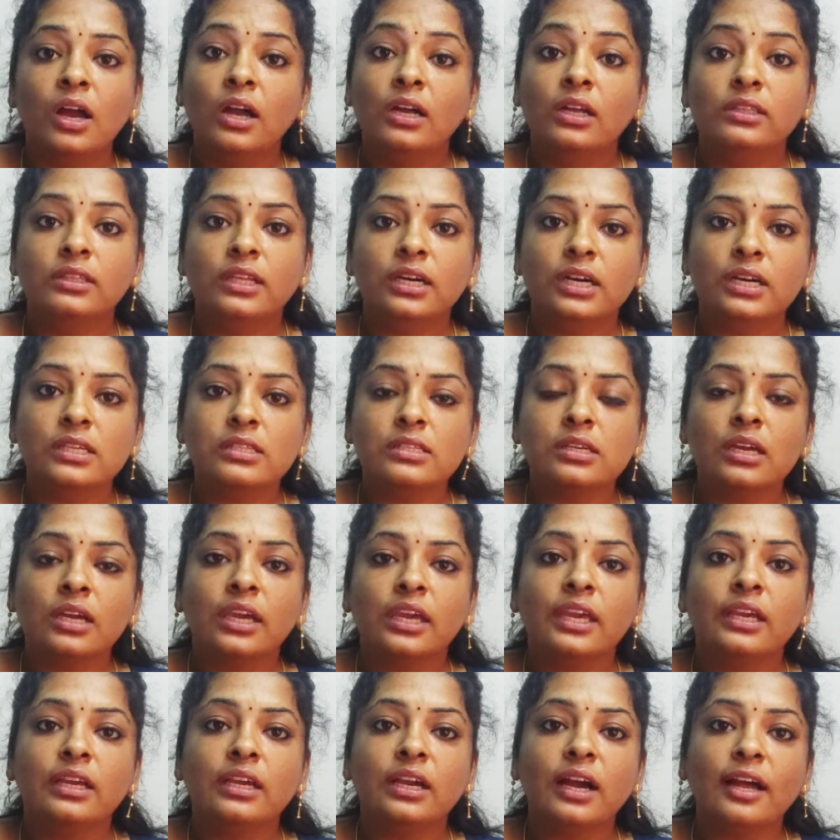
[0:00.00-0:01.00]
Thus,
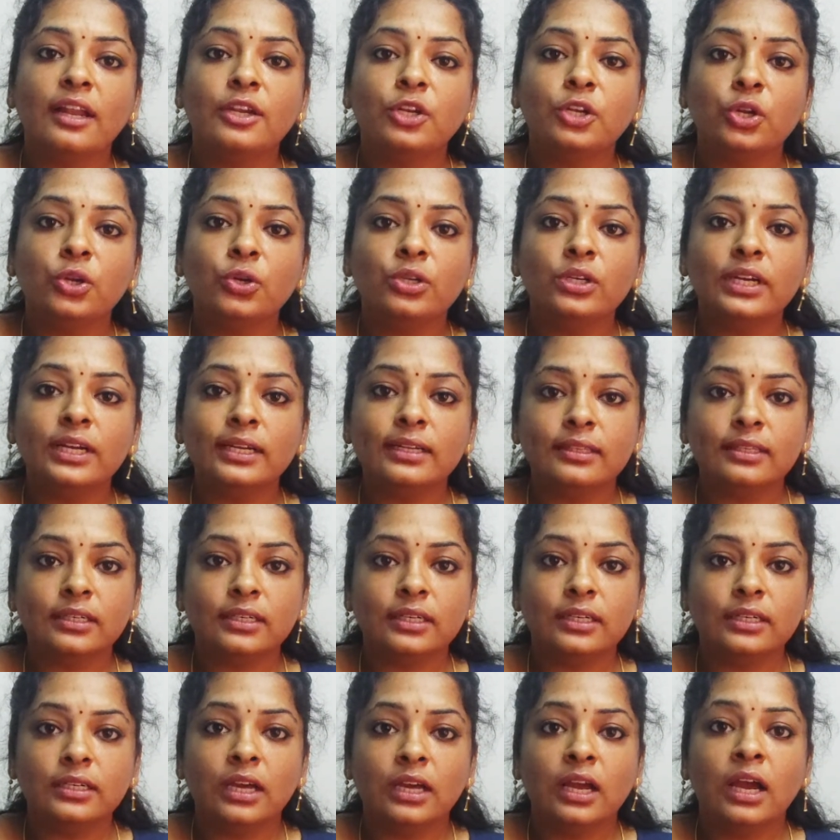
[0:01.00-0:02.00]
he concluded
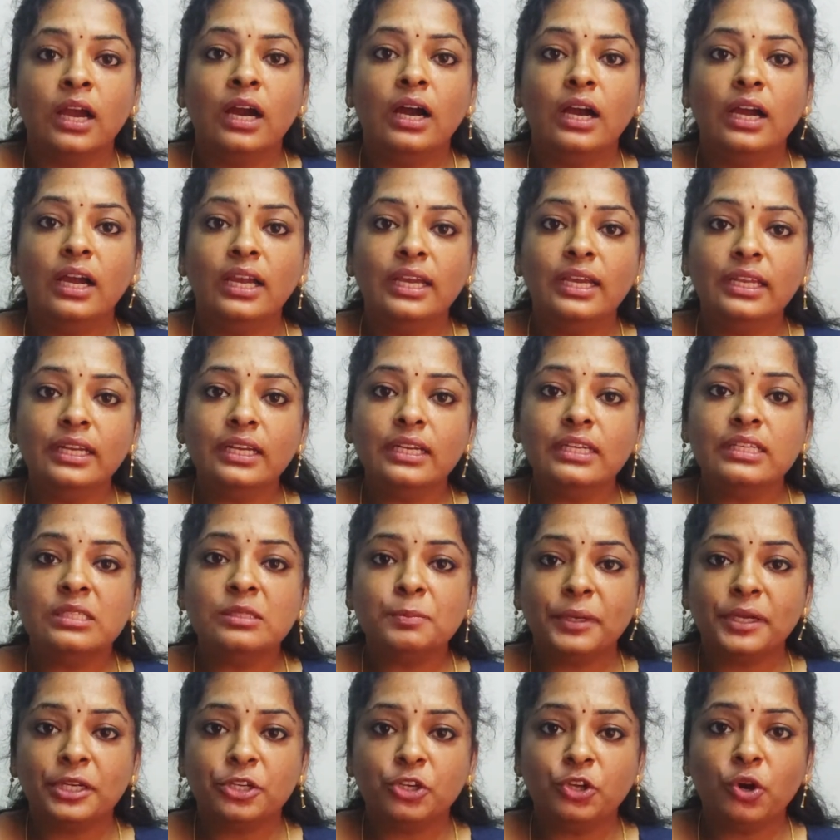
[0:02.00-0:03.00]
that
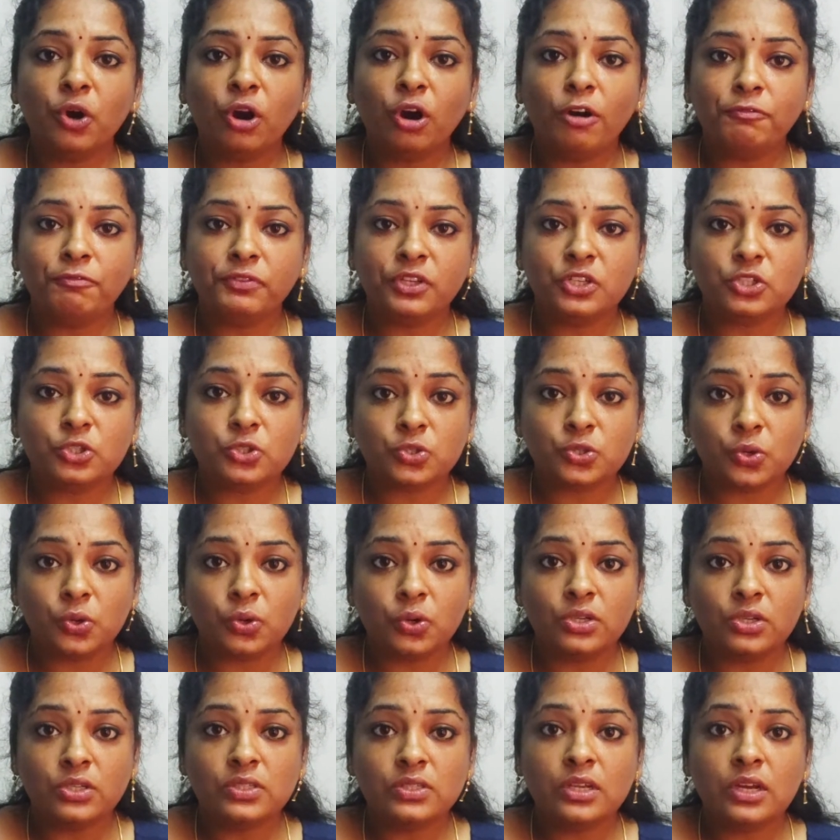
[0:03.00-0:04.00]
irrespective of the
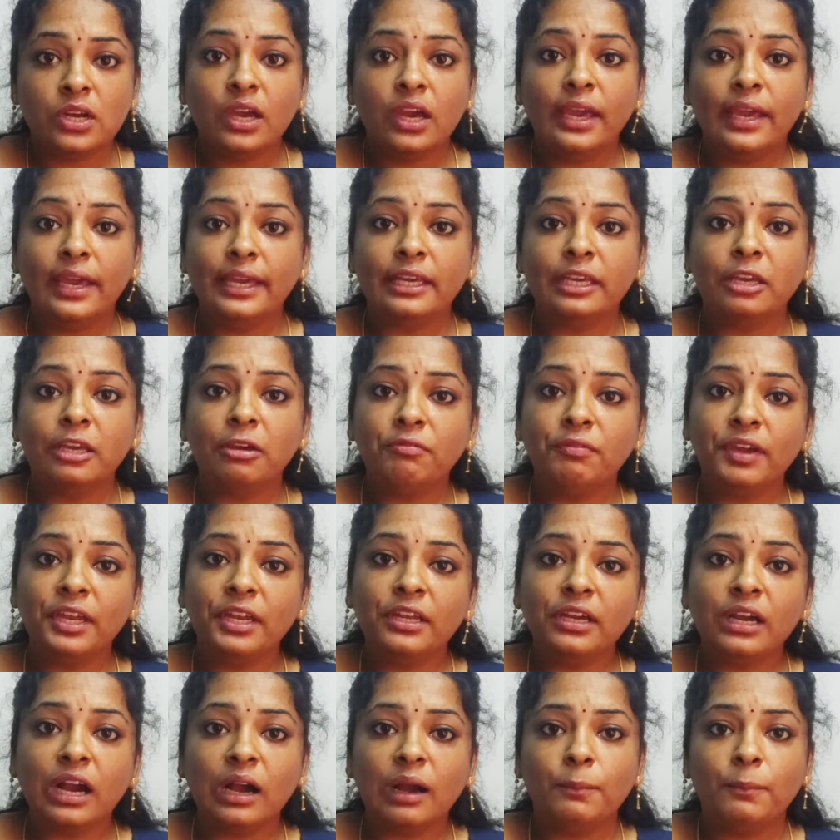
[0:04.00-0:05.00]
source, a given
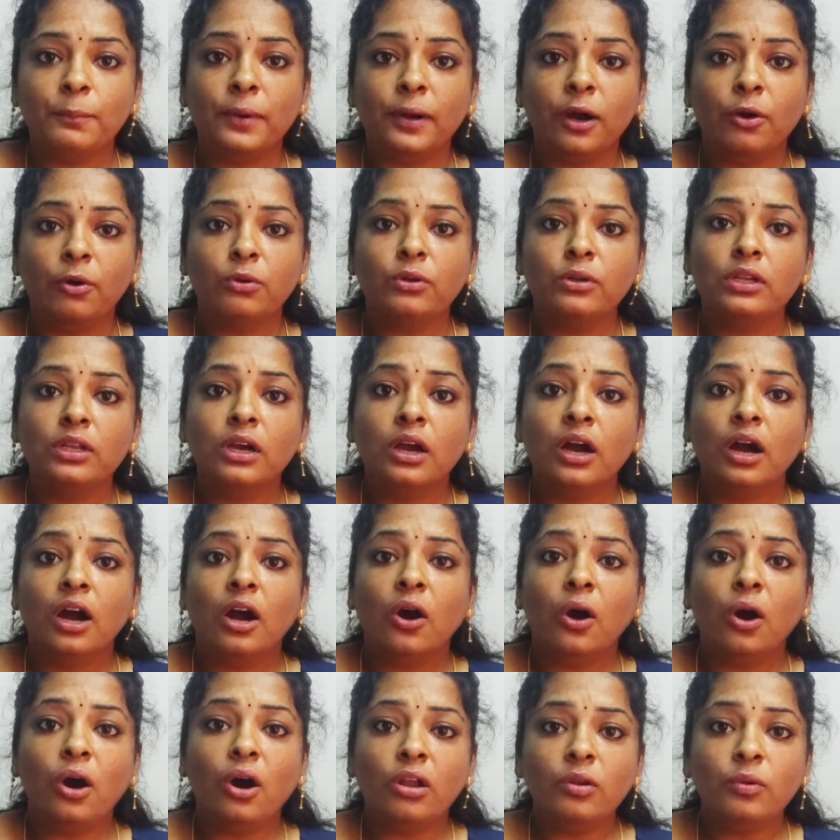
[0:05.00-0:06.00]
compound
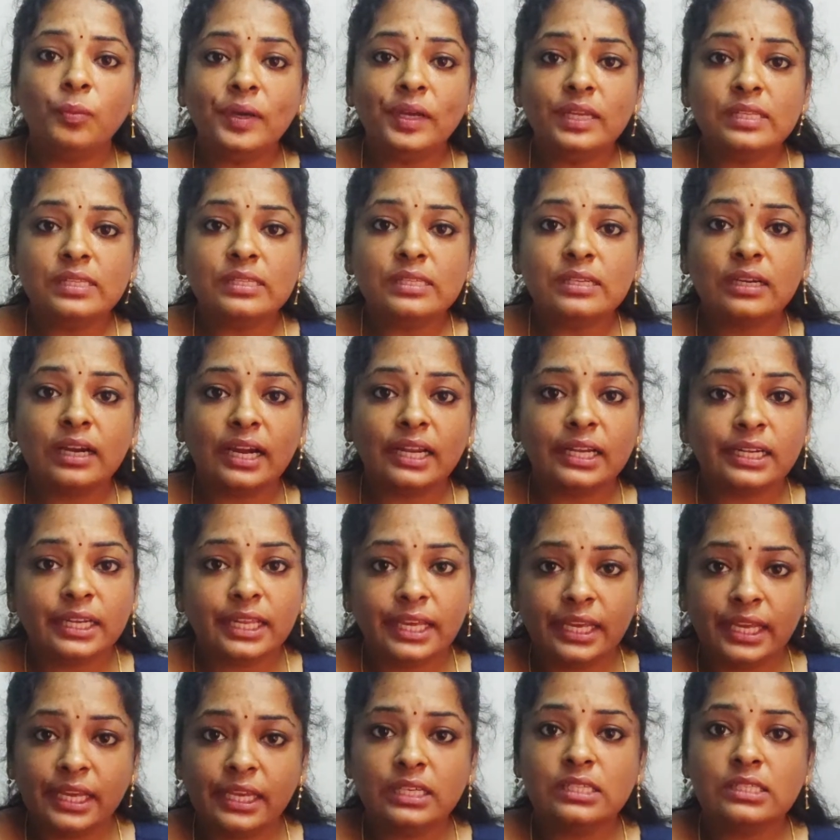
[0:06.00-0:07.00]
always
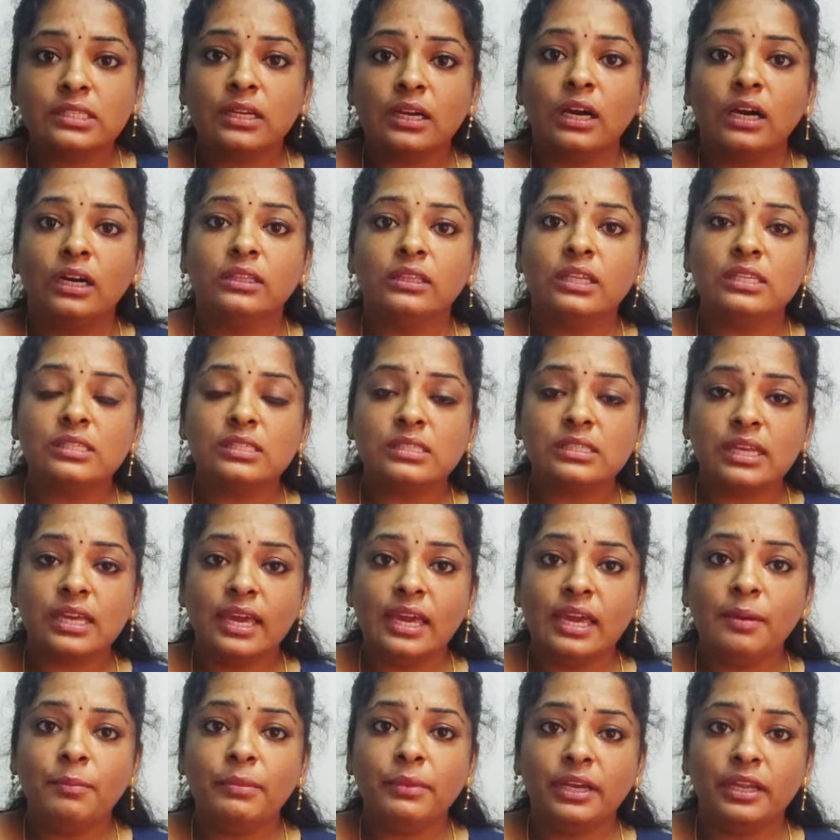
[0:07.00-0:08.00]
contains the
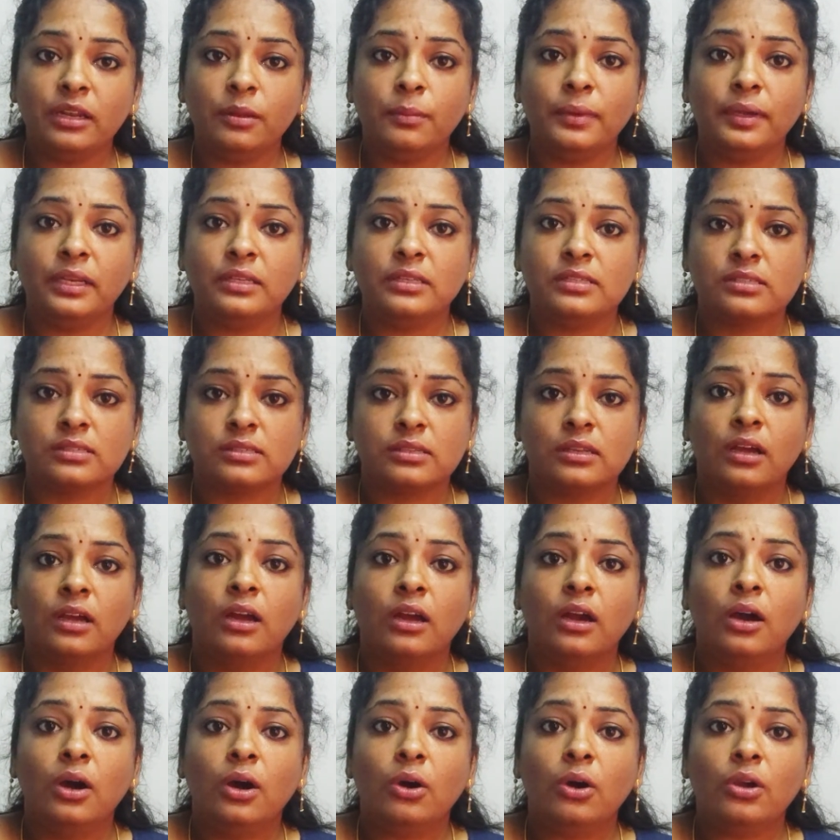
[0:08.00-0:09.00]
same elements.
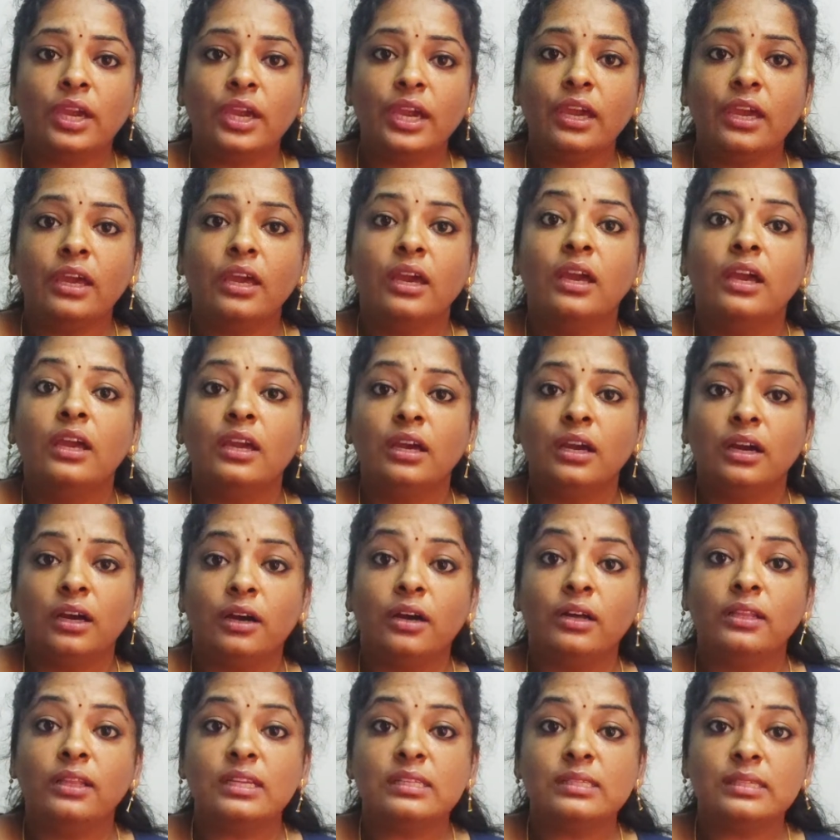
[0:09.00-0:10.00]
Okay.
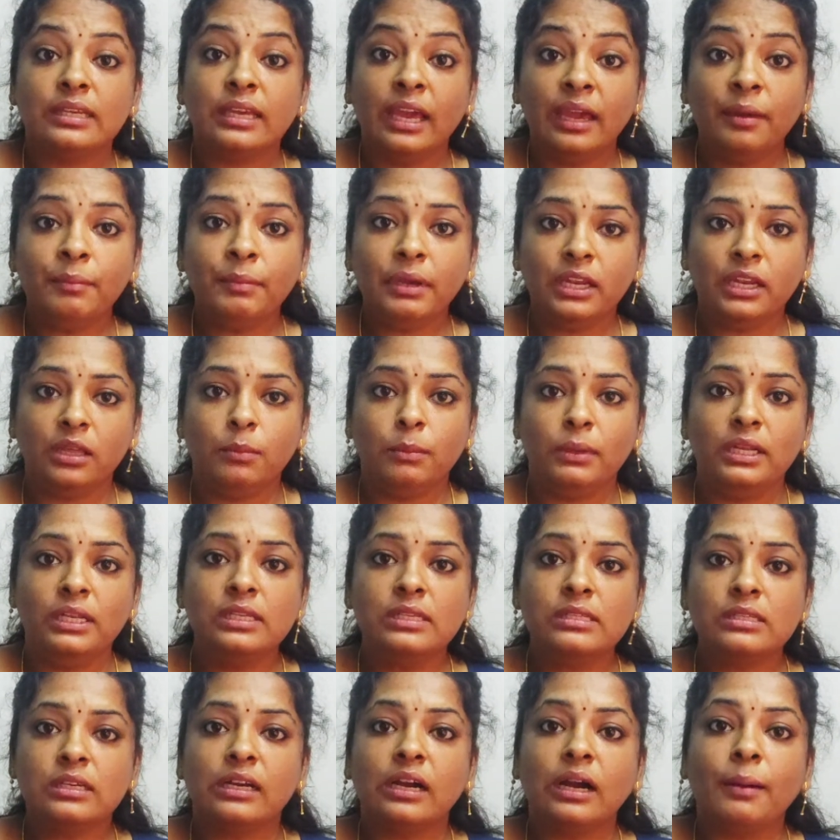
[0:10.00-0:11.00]
The same
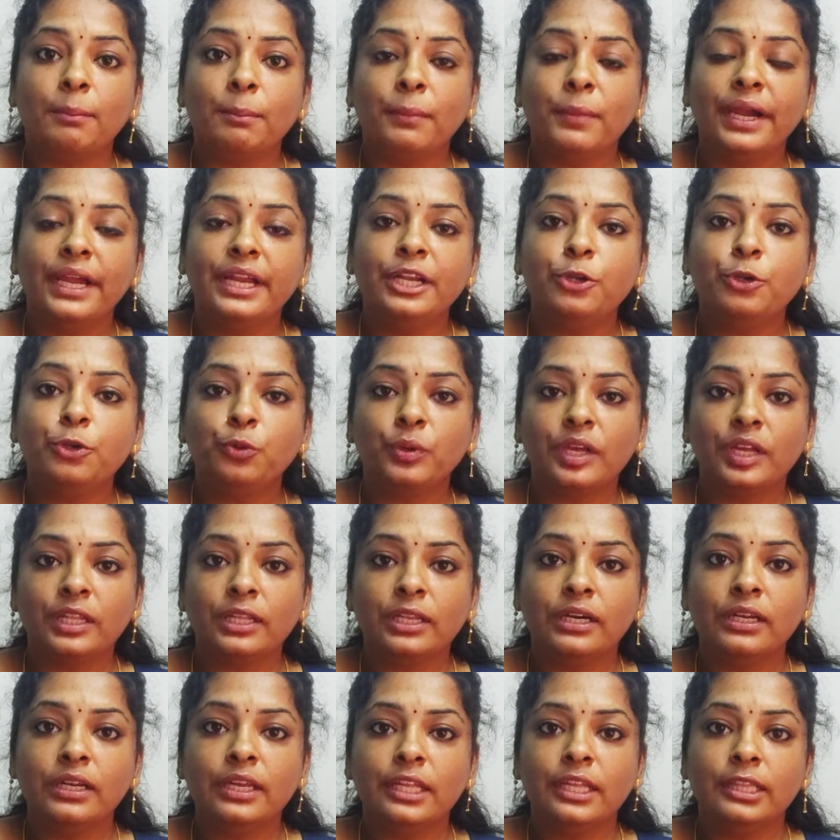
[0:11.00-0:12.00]
elements combined
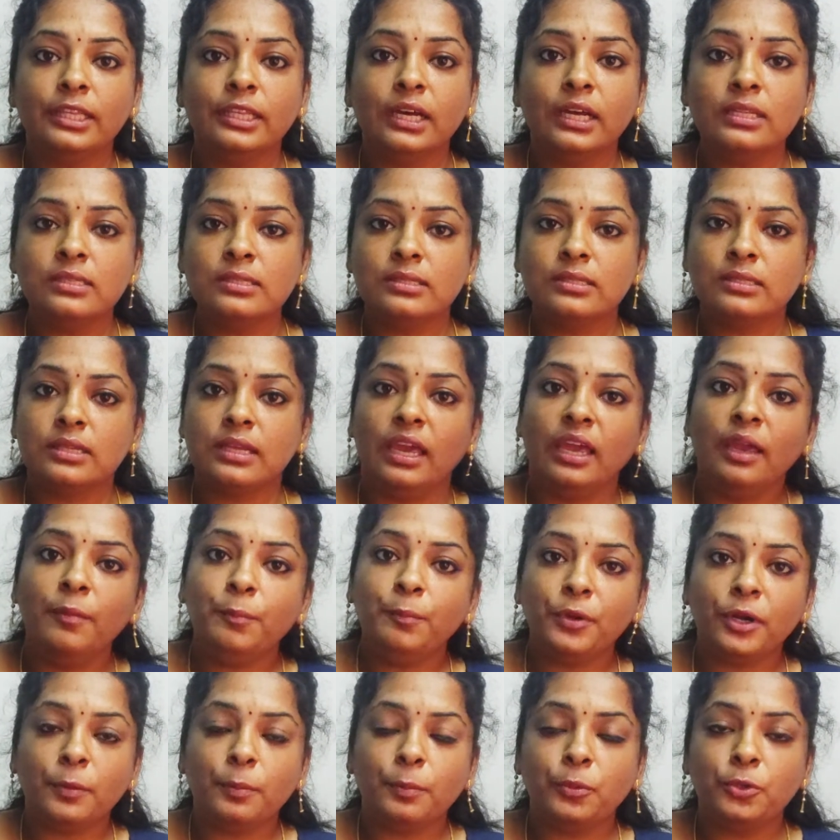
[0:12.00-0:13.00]
together in the same
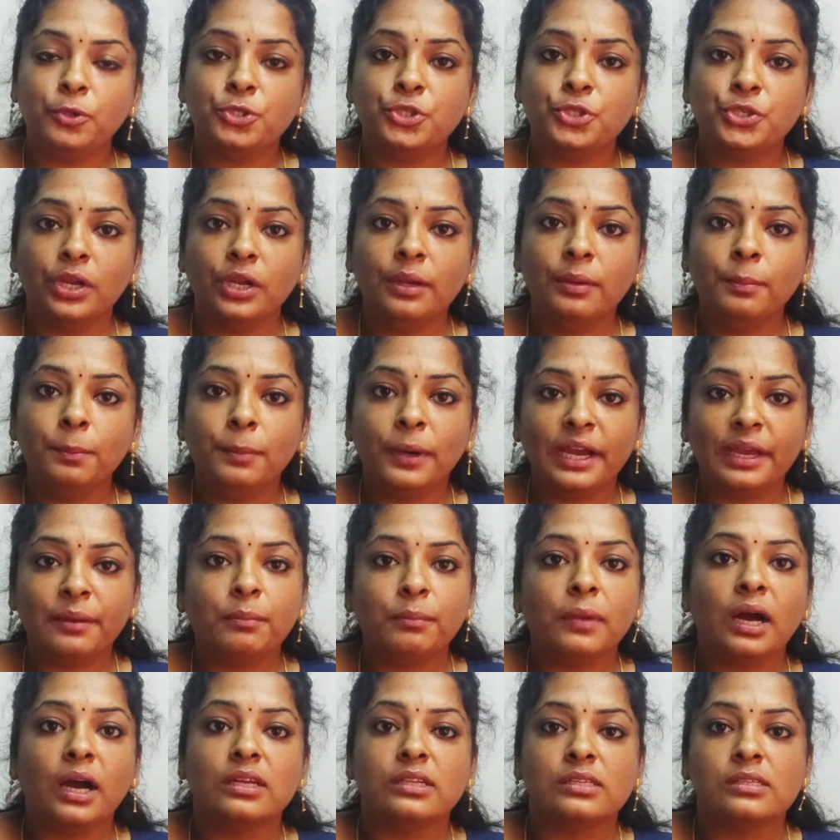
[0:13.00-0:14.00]
proportion by
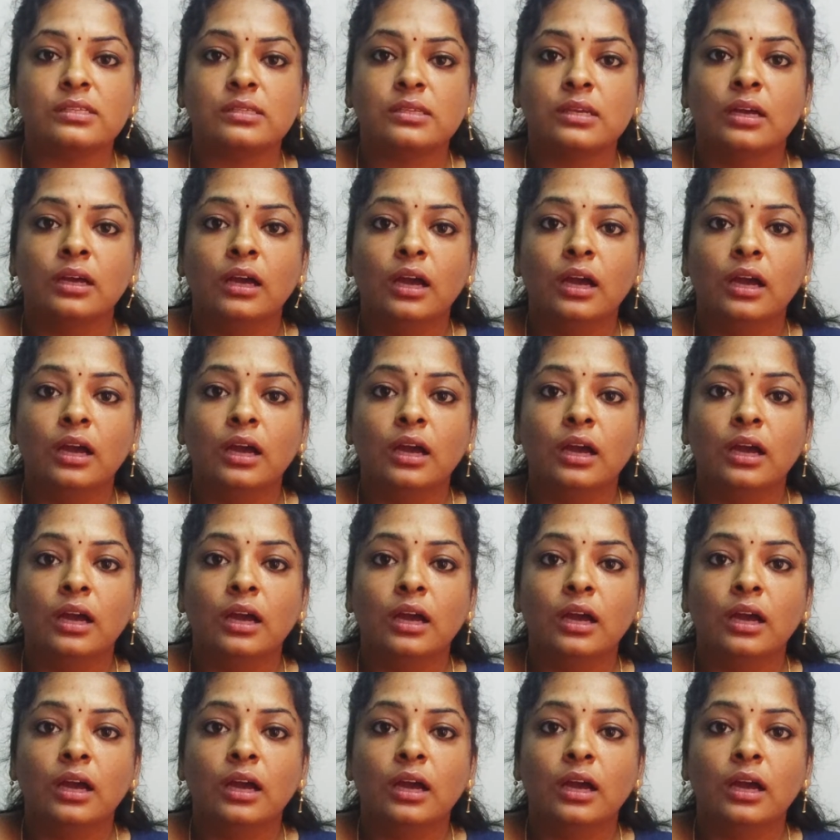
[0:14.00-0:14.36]
mass.